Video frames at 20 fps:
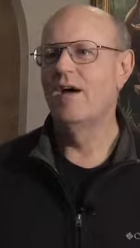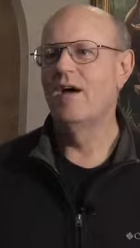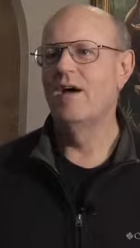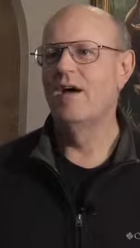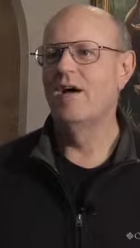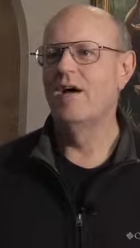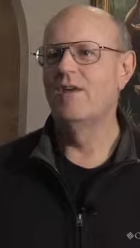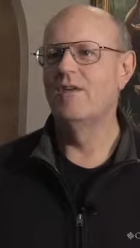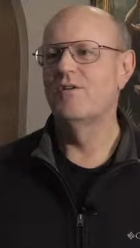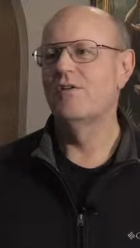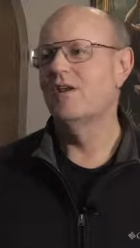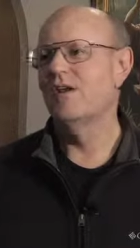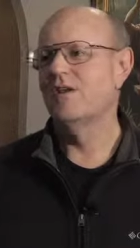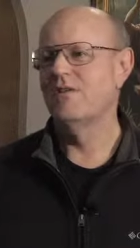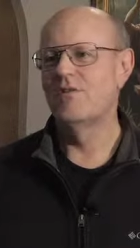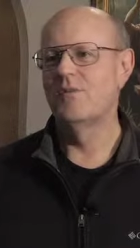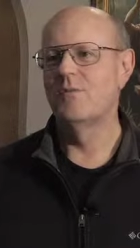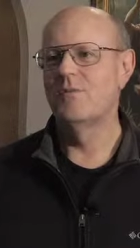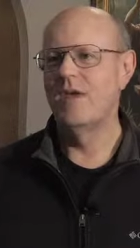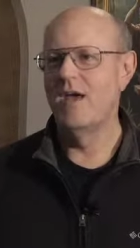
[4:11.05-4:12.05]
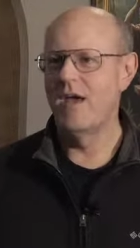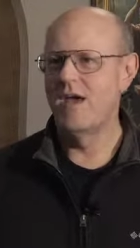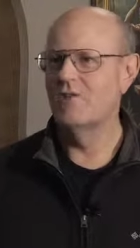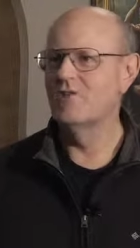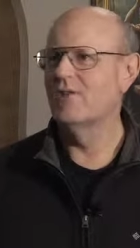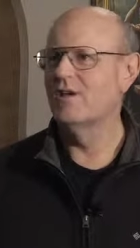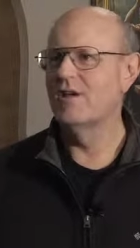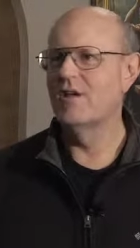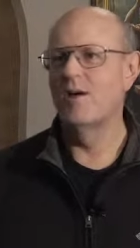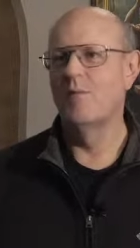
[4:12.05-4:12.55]
Uh, you can get them to
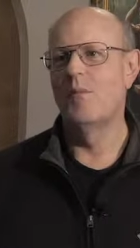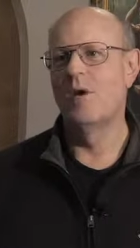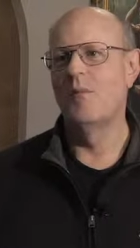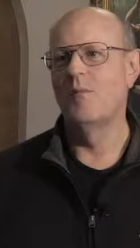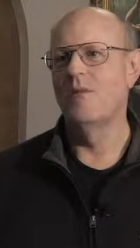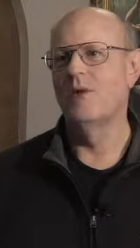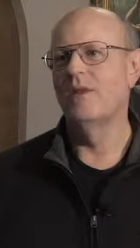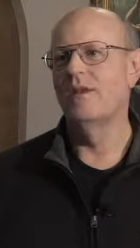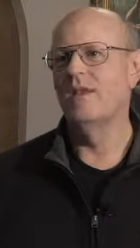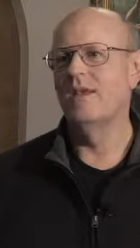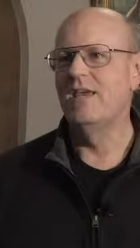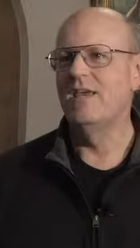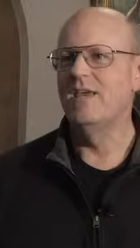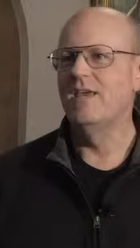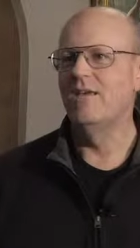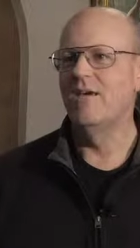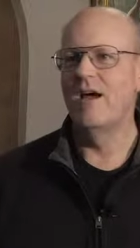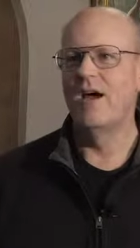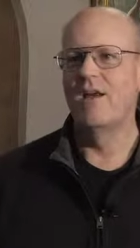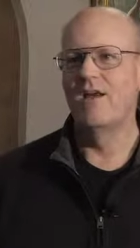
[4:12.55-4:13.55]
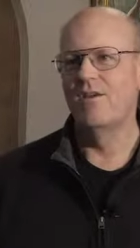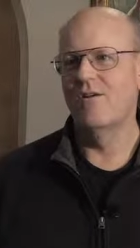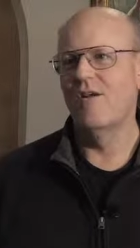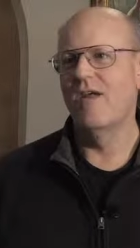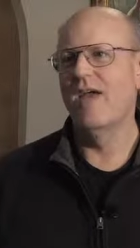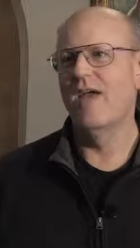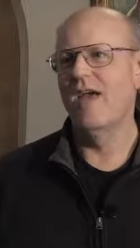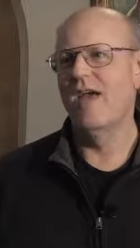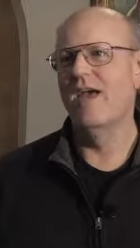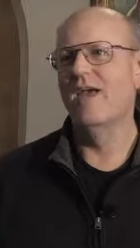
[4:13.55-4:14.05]
actually come up and eat out of your
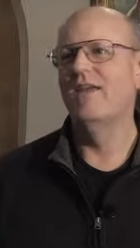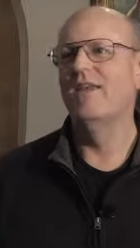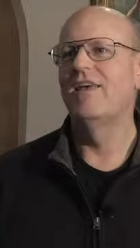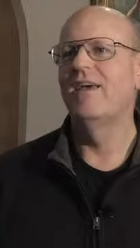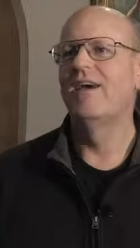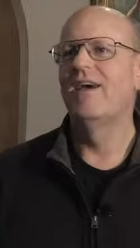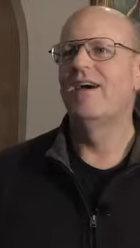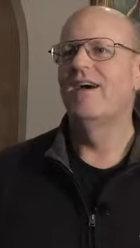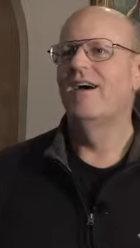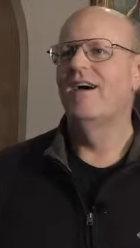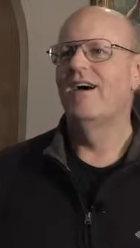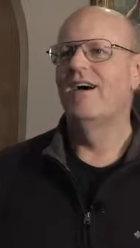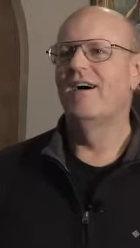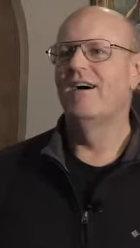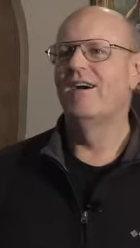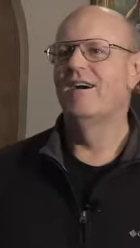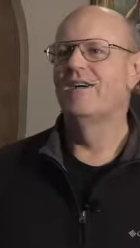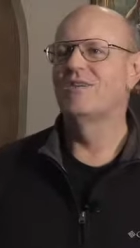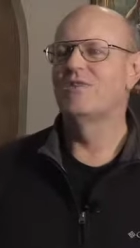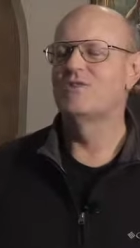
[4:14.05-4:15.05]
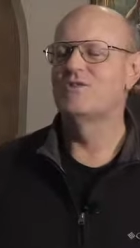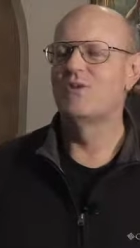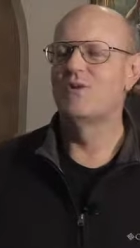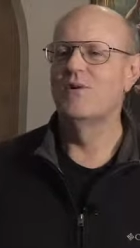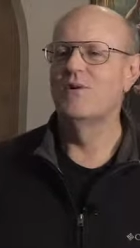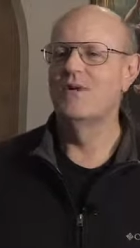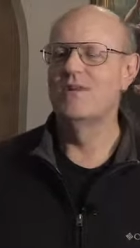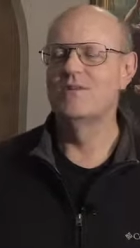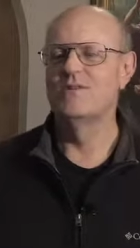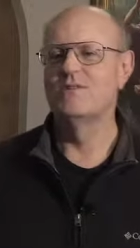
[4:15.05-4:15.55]
hand. Uh,
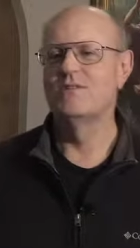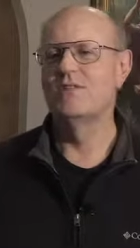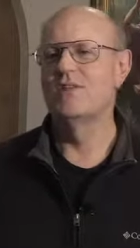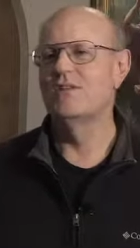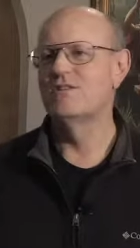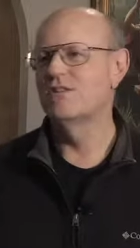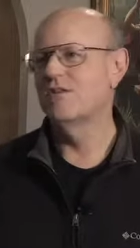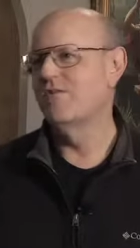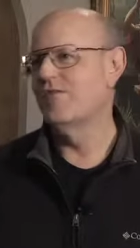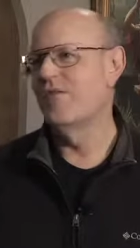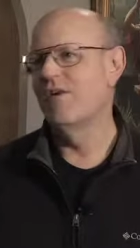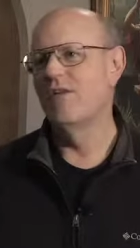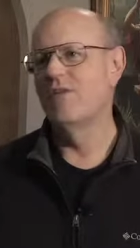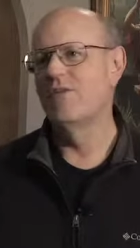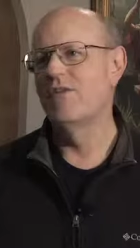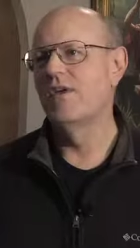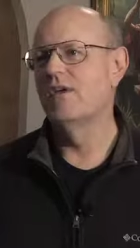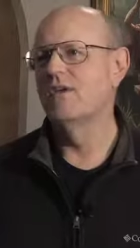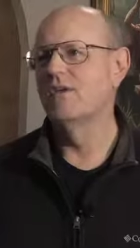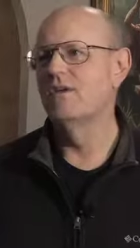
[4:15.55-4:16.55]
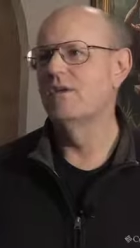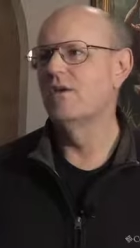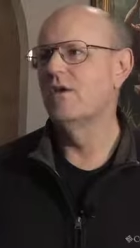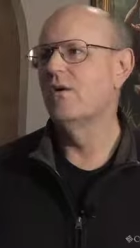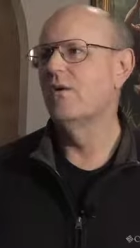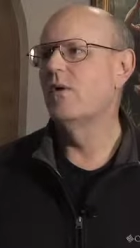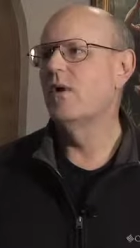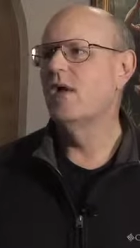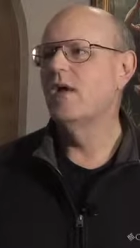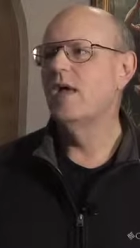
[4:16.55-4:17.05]
so it's, it's a fun thing to
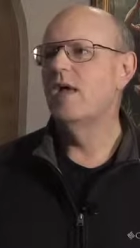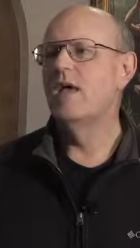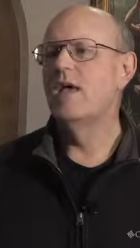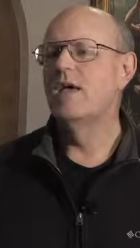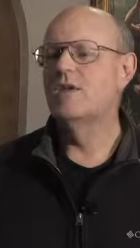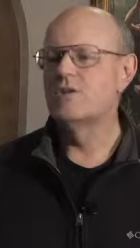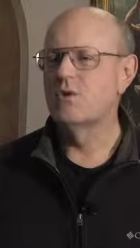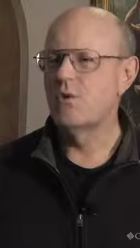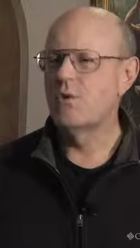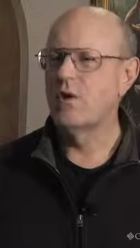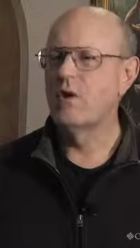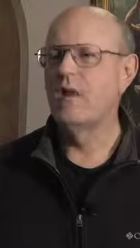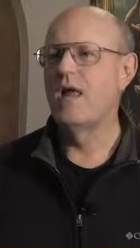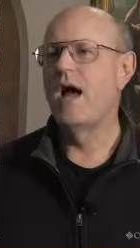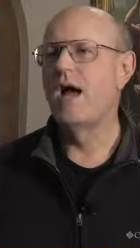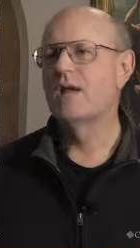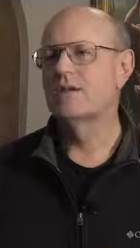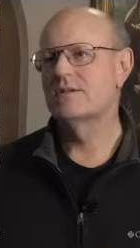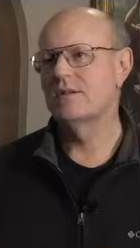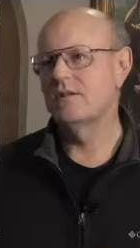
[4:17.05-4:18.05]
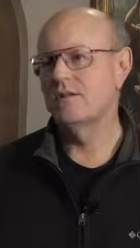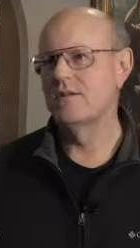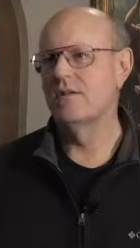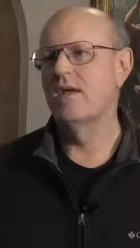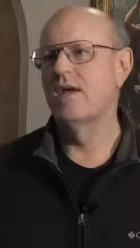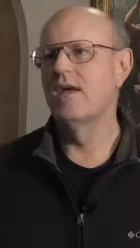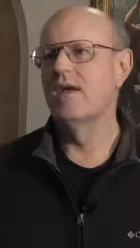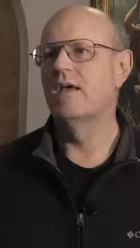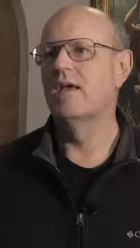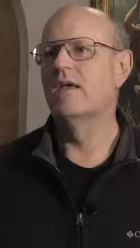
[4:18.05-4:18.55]
do. It's a relaxing
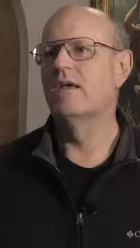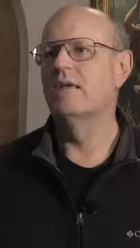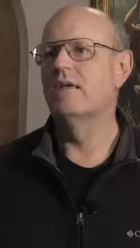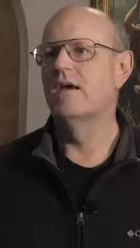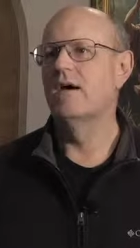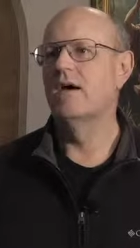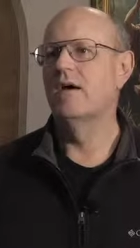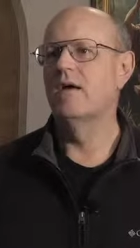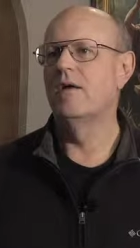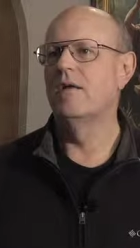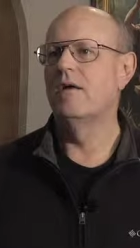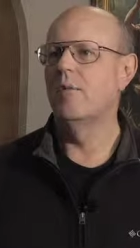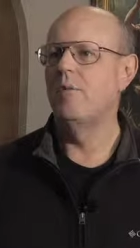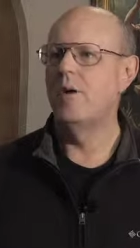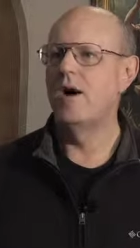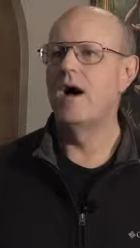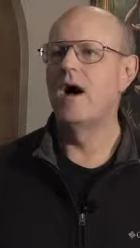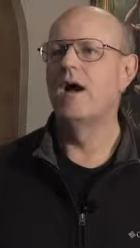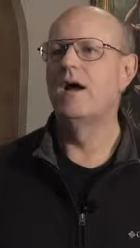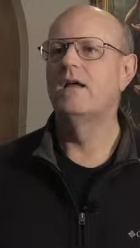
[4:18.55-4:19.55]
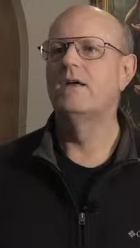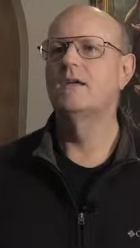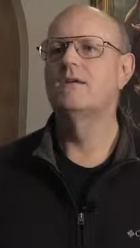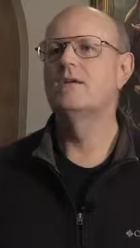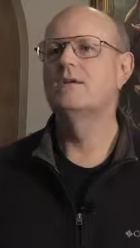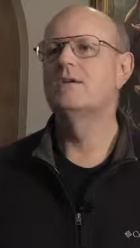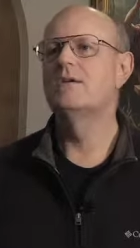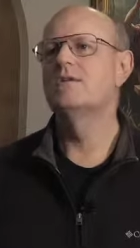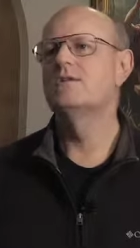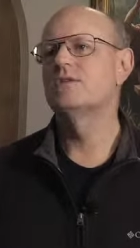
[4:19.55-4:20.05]
thing. Uh, a pond
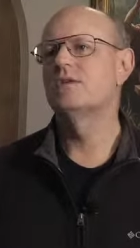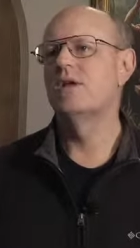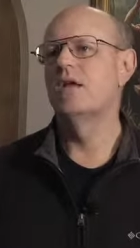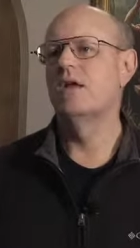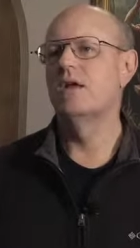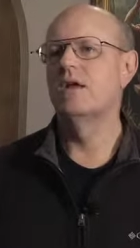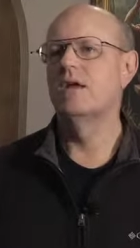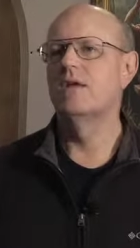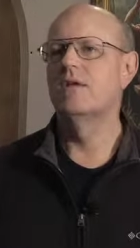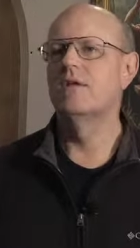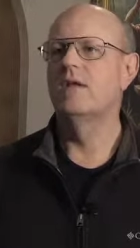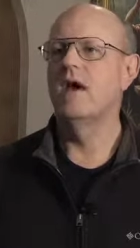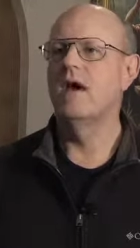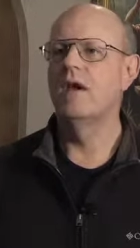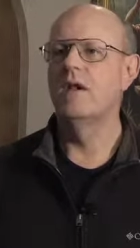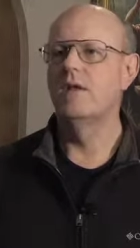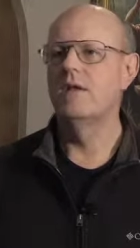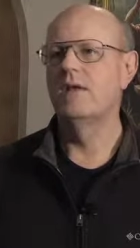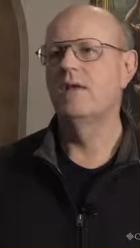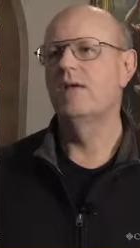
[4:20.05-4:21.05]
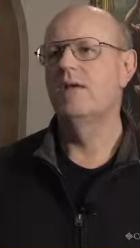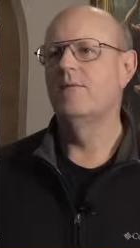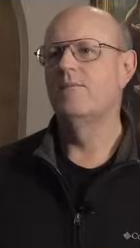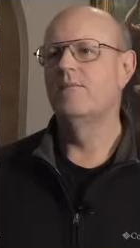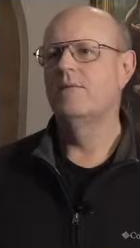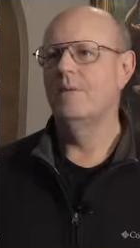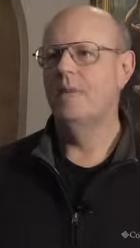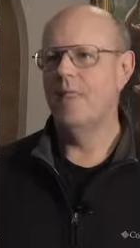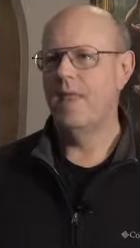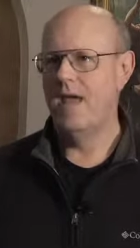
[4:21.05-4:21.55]
is a, not only
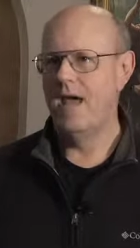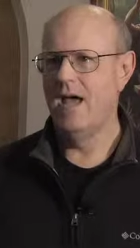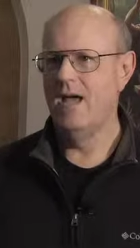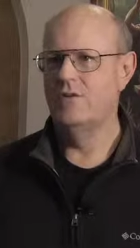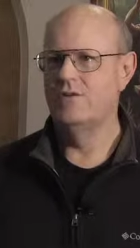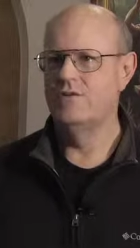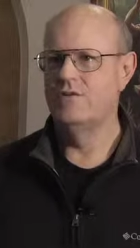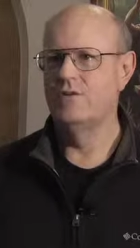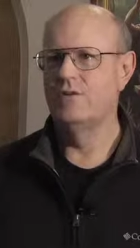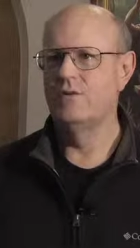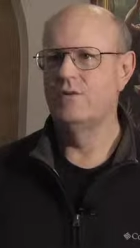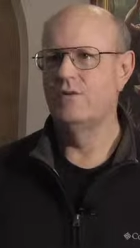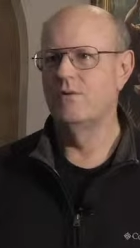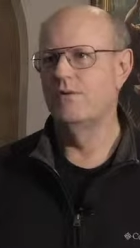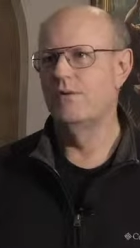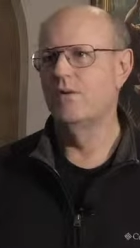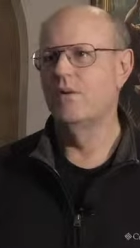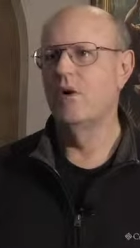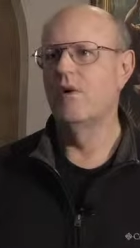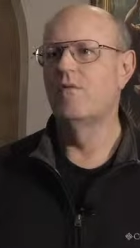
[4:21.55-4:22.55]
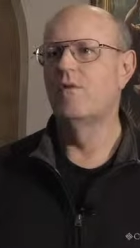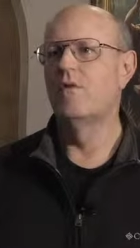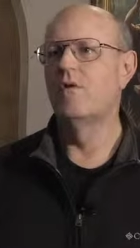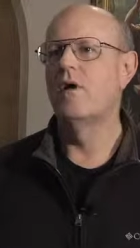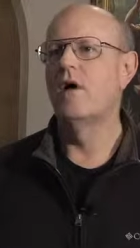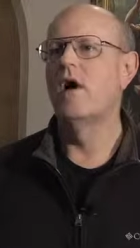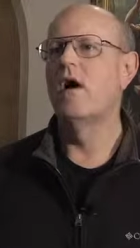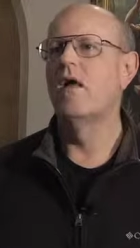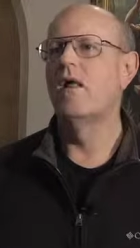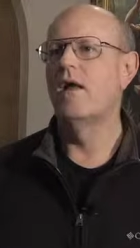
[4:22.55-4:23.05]
adds to the
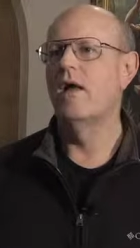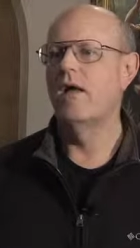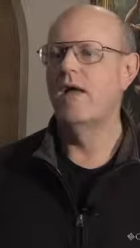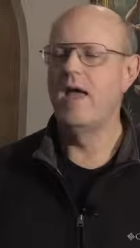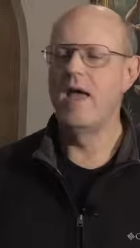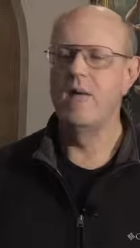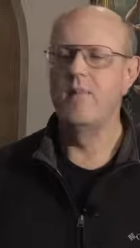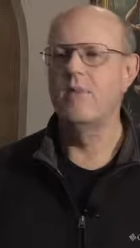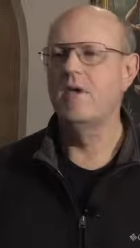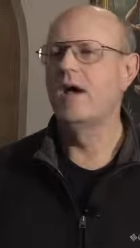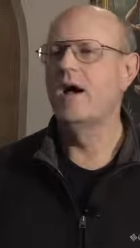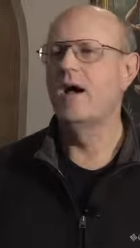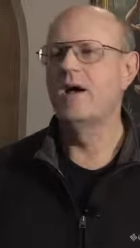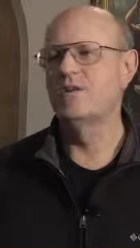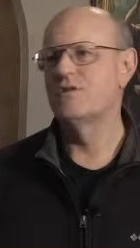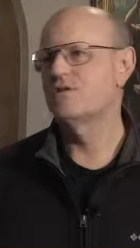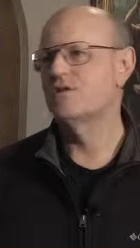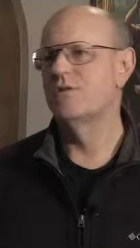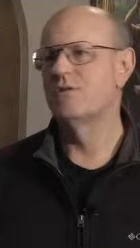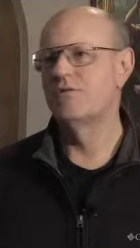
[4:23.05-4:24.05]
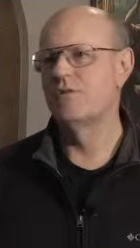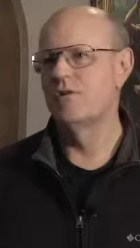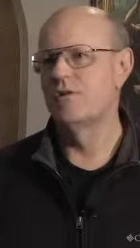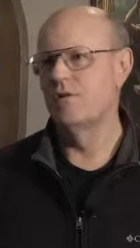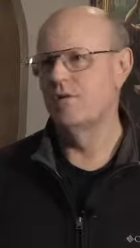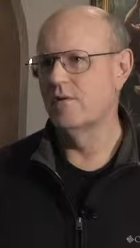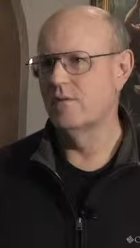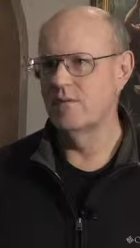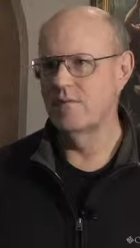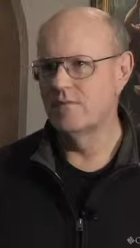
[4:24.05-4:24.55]
overall ambiance of
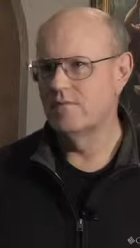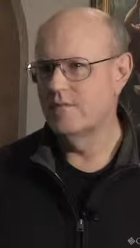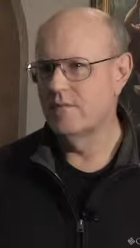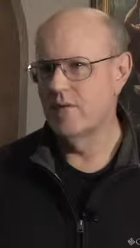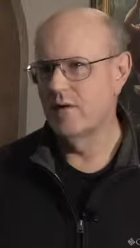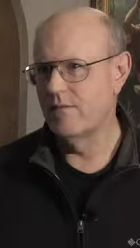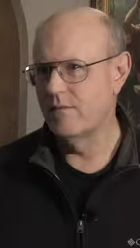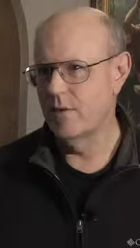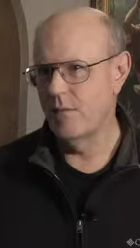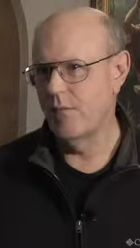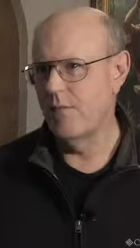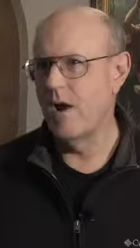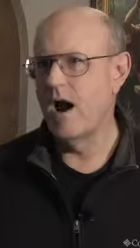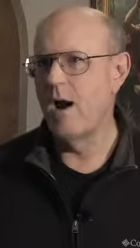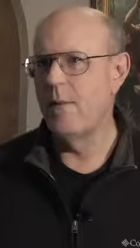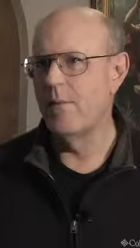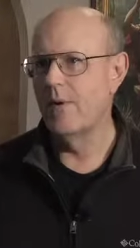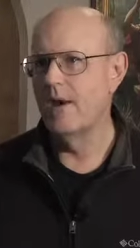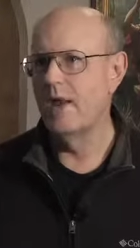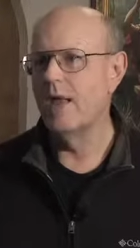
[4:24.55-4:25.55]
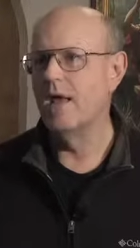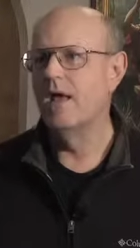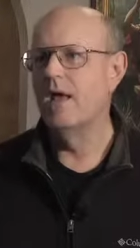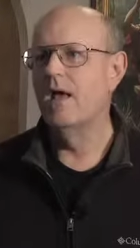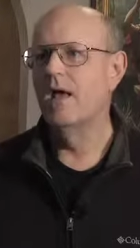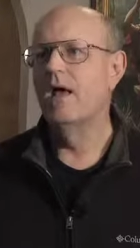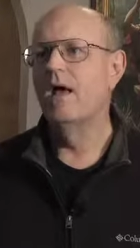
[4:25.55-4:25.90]
your, of your property,